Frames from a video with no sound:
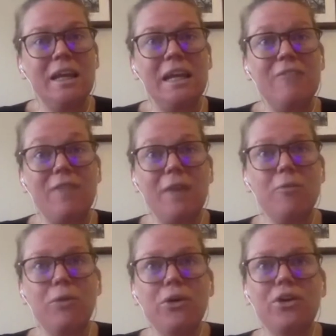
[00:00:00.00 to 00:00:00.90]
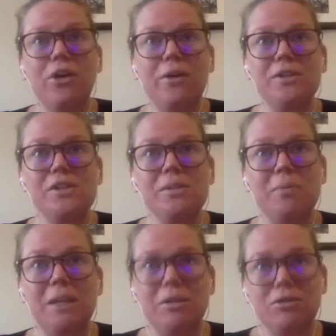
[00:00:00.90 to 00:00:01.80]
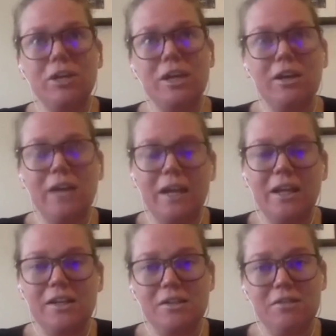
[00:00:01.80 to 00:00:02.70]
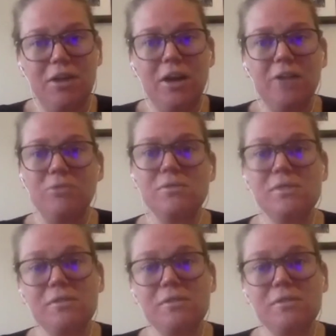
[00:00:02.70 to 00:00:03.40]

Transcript: if they were going to be looking at heading into finals,